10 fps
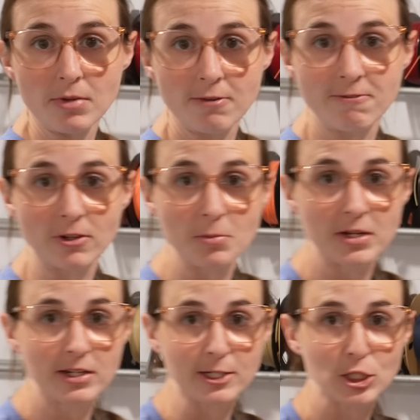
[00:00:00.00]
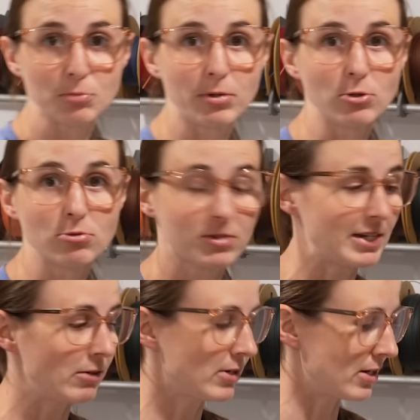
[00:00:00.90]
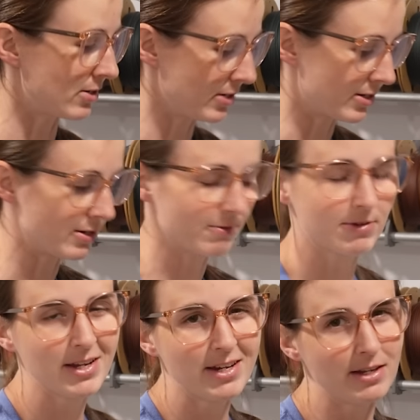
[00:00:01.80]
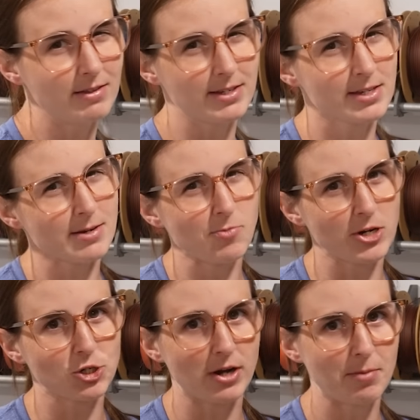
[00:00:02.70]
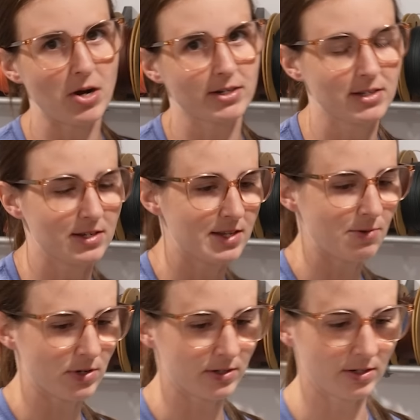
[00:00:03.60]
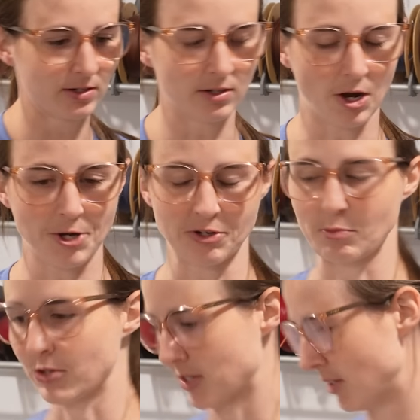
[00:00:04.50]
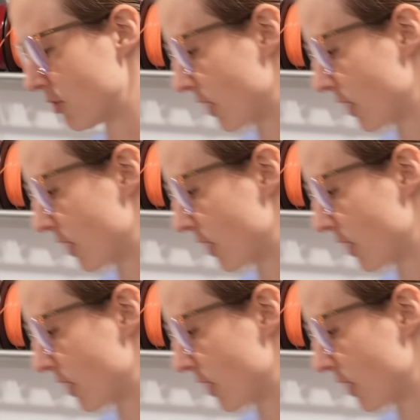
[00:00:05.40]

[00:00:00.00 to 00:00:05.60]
my filament exposed out here instead of in these somewhat dry boxes. They weren't 100%